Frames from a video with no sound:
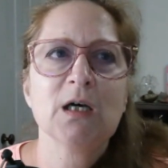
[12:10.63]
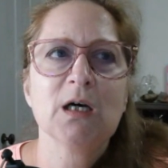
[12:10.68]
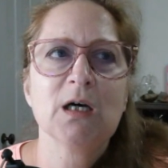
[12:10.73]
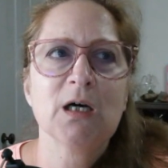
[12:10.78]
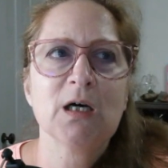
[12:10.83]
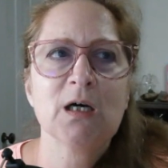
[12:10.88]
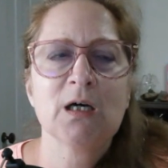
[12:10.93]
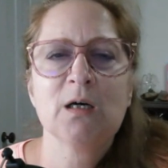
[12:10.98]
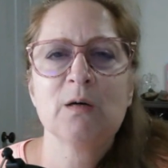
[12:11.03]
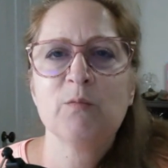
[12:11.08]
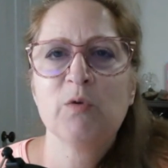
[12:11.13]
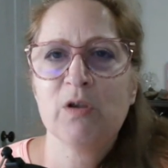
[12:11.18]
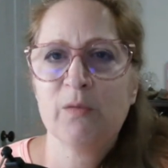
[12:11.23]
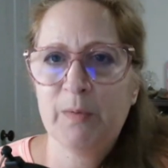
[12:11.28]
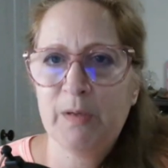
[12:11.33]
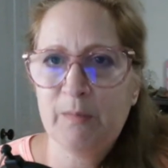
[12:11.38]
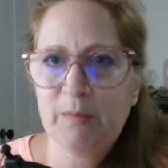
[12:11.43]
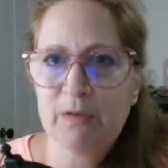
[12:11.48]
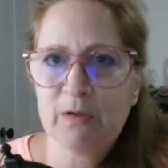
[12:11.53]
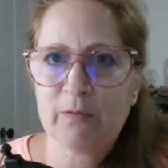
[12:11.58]
um, with
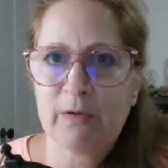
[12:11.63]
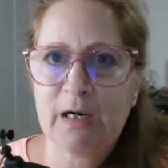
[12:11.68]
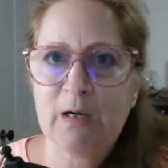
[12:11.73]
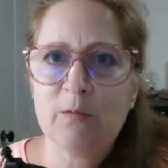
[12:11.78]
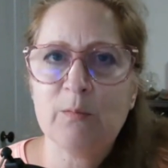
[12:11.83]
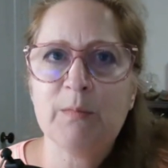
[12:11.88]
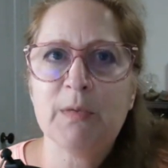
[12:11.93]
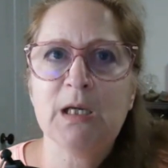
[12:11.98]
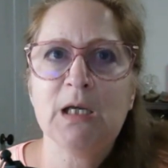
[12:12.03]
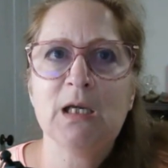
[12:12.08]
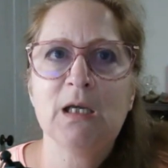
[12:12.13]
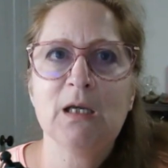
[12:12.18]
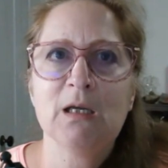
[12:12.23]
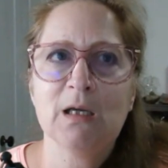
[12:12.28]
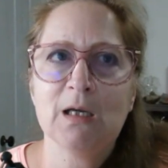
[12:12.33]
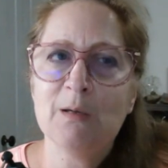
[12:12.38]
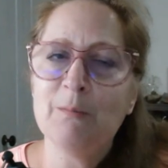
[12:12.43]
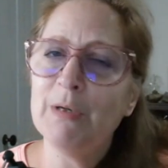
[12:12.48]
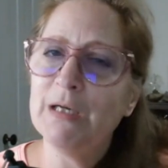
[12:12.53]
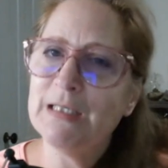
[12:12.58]
people around me
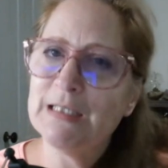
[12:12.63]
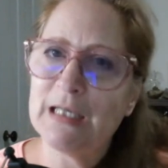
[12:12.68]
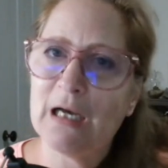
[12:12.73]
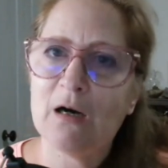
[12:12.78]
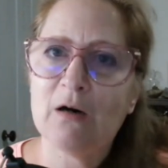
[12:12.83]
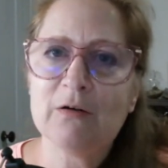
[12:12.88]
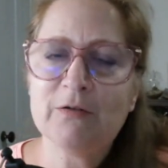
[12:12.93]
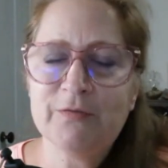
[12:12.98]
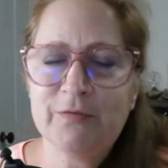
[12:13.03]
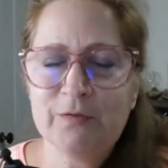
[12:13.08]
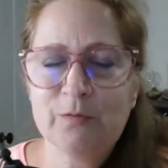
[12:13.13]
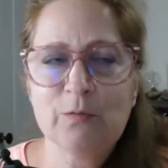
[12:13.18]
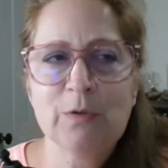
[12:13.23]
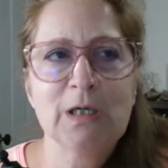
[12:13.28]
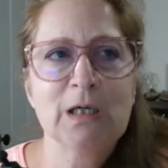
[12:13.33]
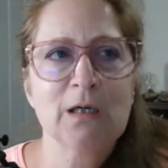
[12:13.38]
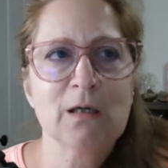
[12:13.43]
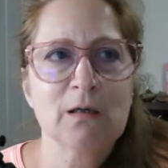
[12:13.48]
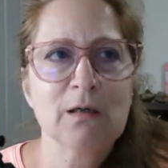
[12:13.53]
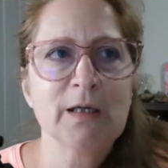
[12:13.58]
and myself,
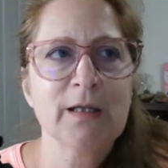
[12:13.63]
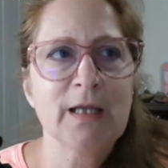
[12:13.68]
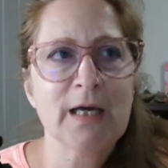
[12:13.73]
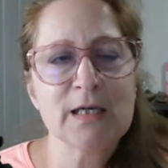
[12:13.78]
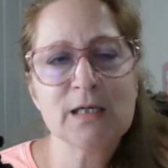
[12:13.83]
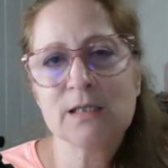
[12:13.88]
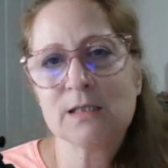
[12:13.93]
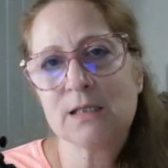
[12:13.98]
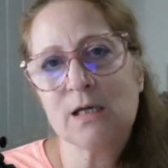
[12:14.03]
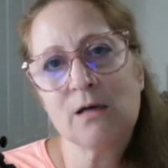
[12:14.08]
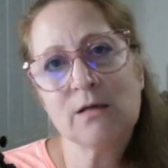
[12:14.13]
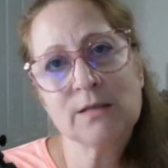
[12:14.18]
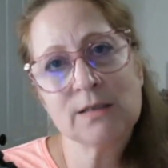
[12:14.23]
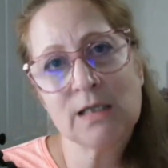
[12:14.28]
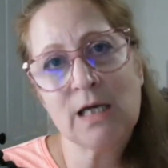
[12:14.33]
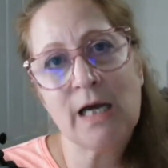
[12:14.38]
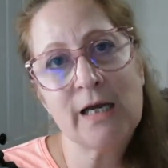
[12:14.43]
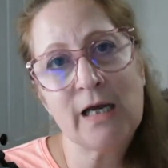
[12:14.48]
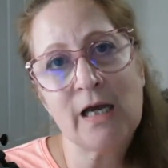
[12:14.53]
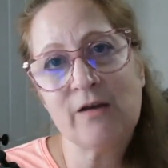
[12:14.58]
where that it's also,
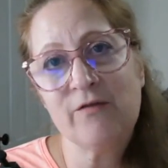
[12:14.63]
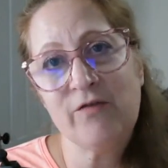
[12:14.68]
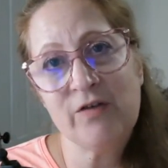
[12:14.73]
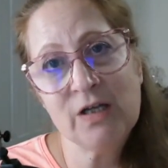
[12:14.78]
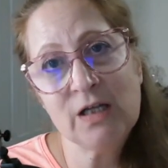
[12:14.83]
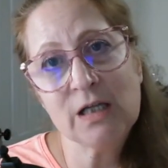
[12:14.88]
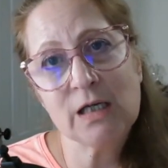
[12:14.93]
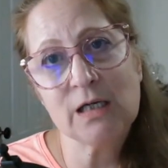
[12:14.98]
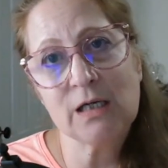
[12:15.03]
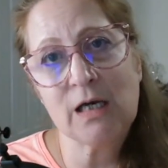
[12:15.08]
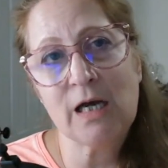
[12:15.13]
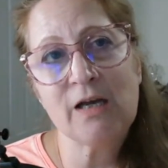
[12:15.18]
I, I feel it.